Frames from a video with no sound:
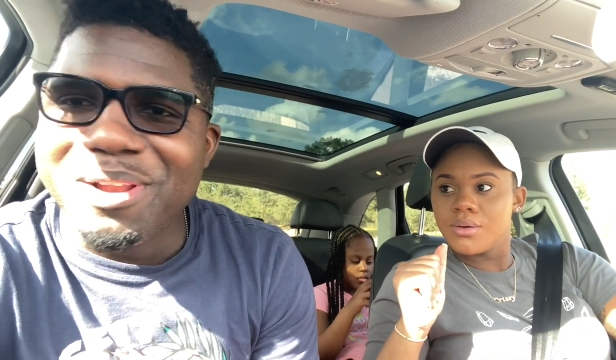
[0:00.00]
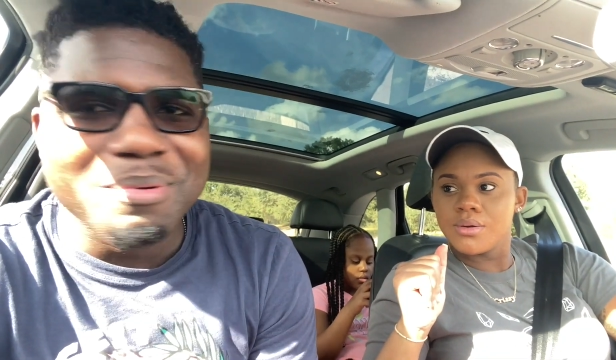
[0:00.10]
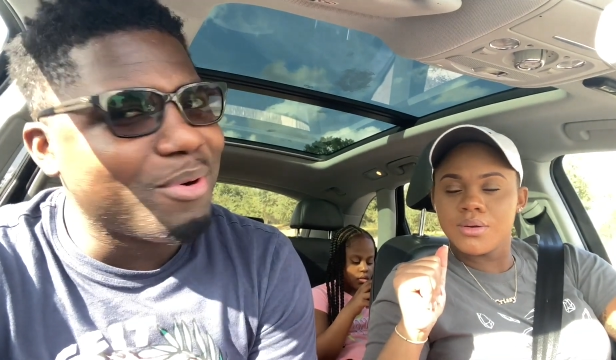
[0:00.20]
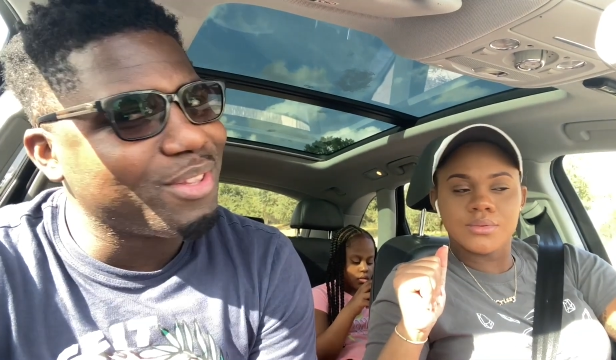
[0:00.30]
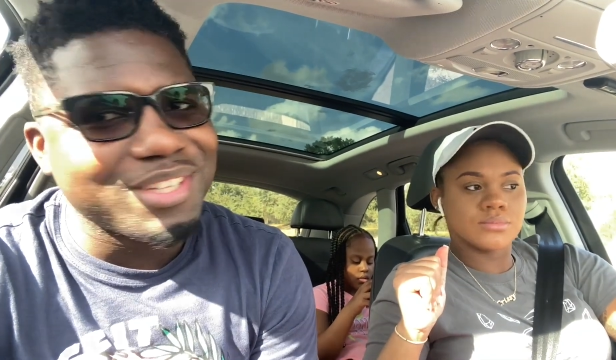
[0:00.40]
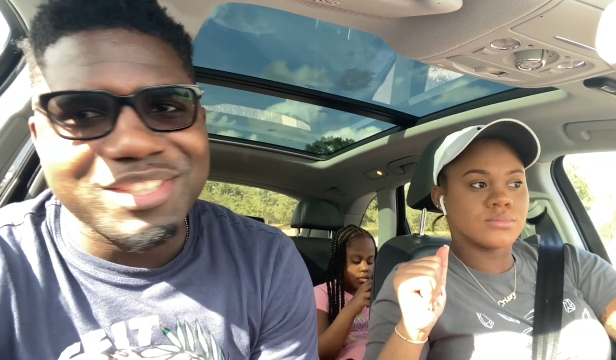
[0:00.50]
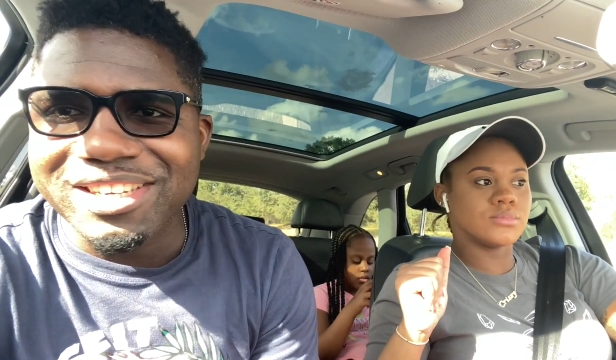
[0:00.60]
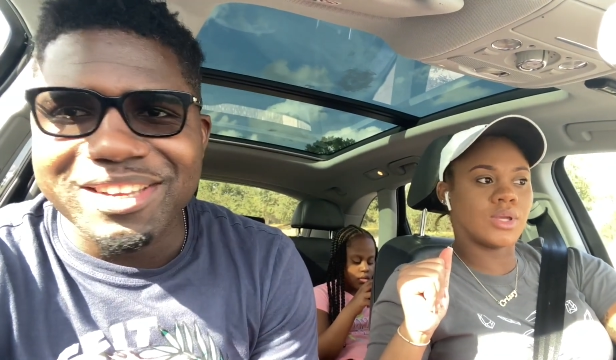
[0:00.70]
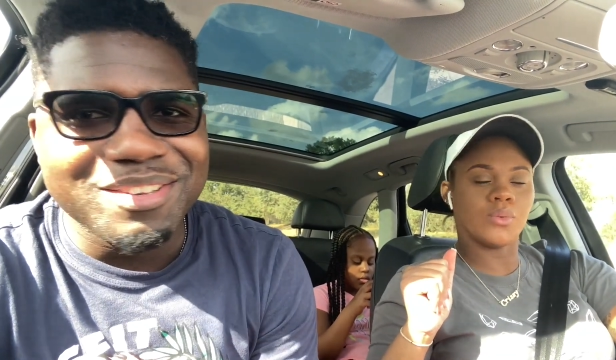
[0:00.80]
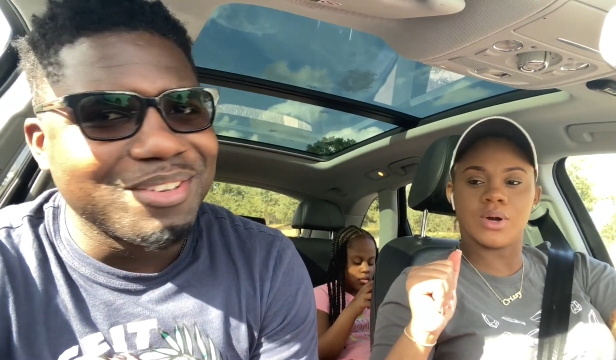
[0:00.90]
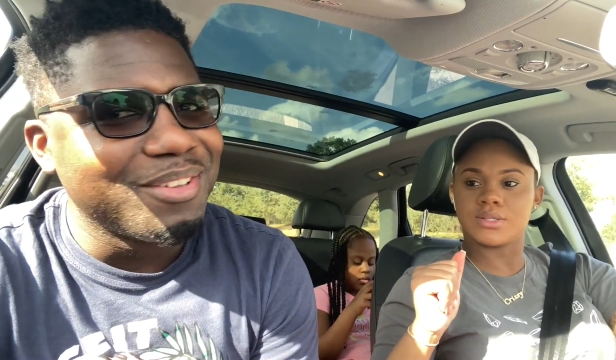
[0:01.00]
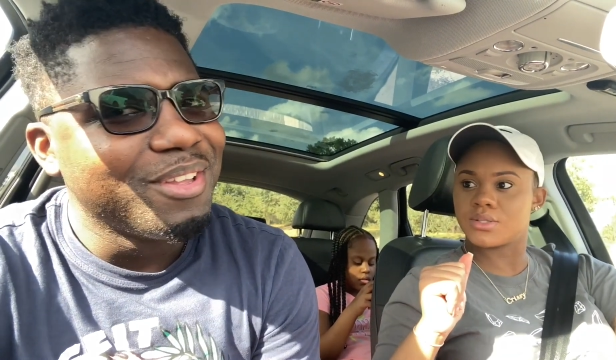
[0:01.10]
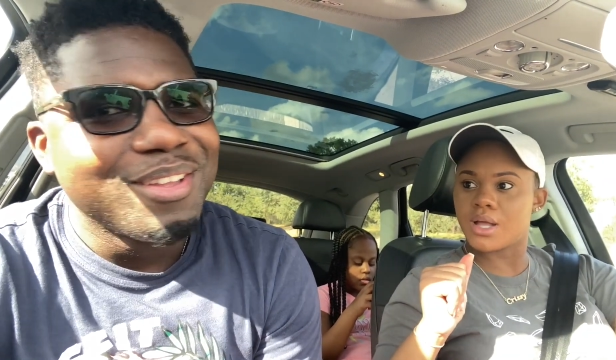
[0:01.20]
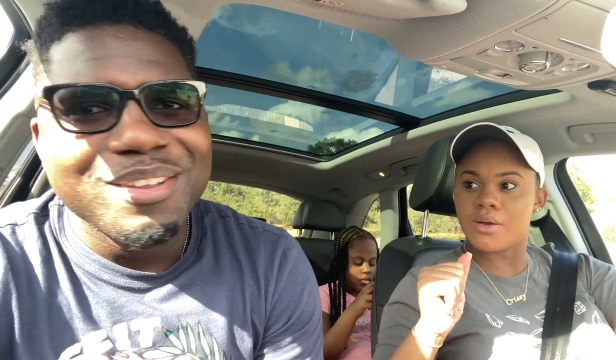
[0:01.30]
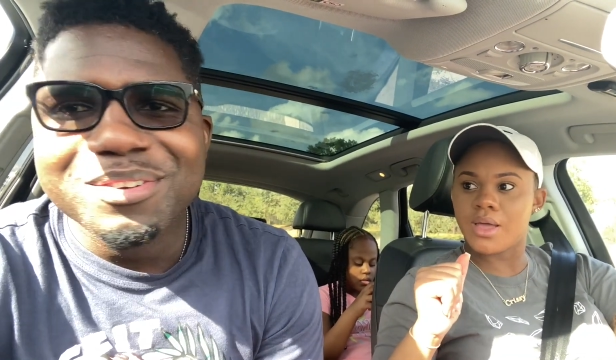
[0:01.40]
Speaker 1: me about the chain. It wasn't.
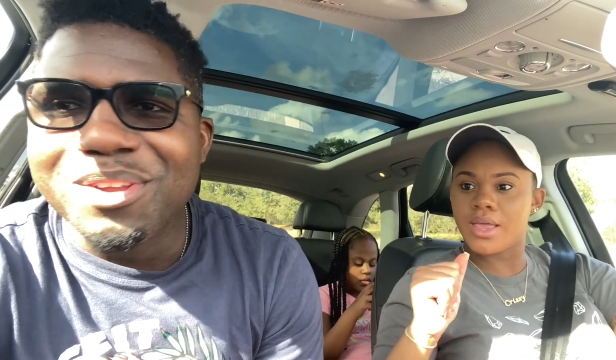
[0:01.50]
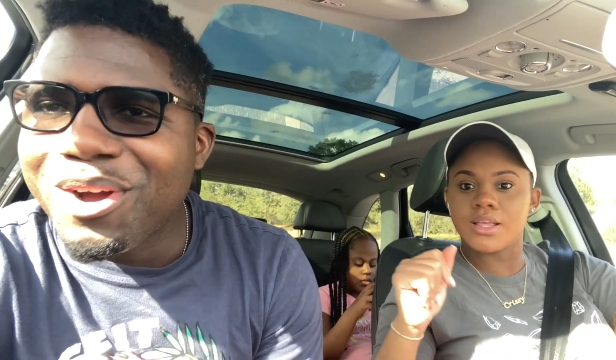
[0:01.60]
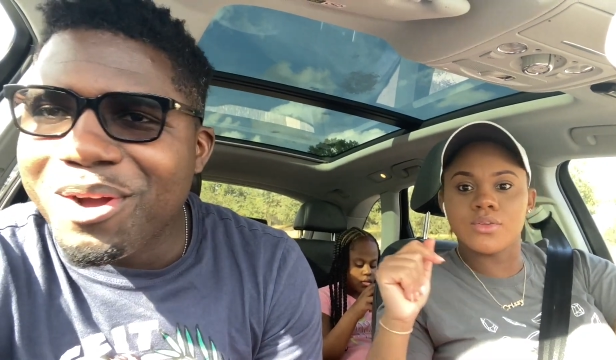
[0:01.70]
Speaker 2: Don't